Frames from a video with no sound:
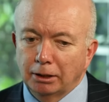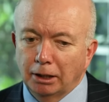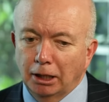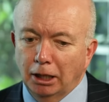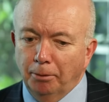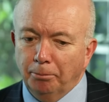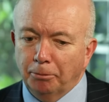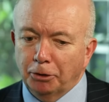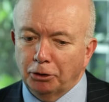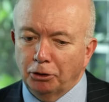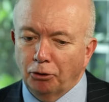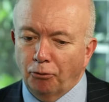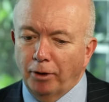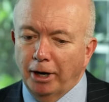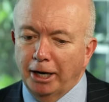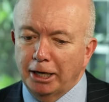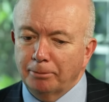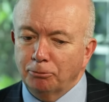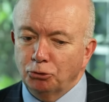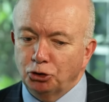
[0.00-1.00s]
But
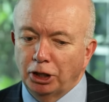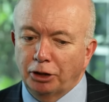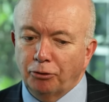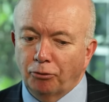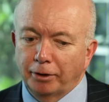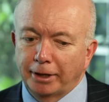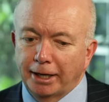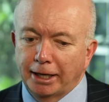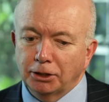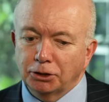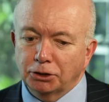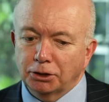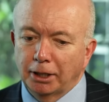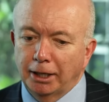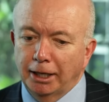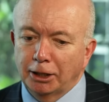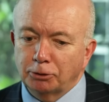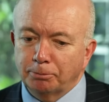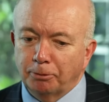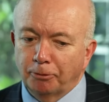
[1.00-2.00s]
uranium generally
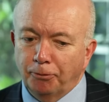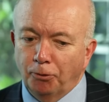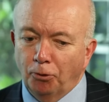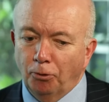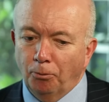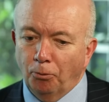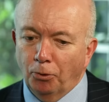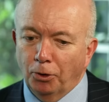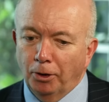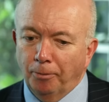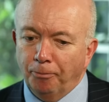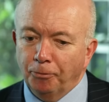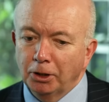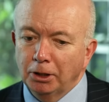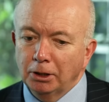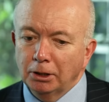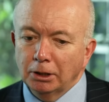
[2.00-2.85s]
has performed well.